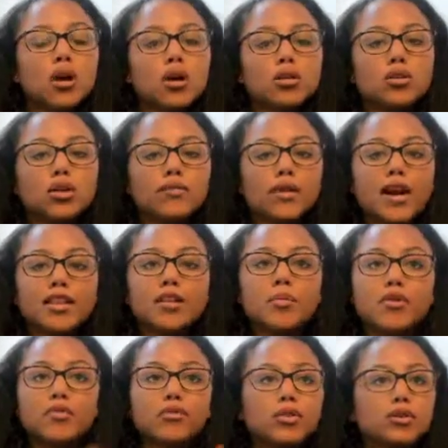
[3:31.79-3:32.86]
you can find them in
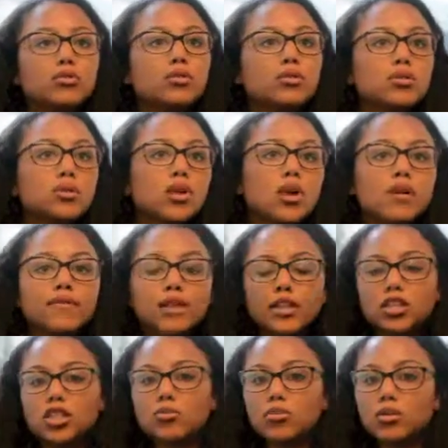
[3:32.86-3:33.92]
fruits,
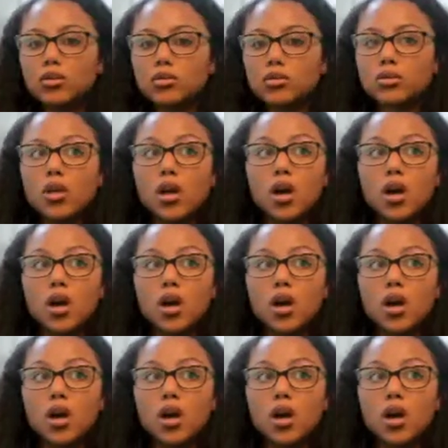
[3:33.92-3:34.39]
vegetables,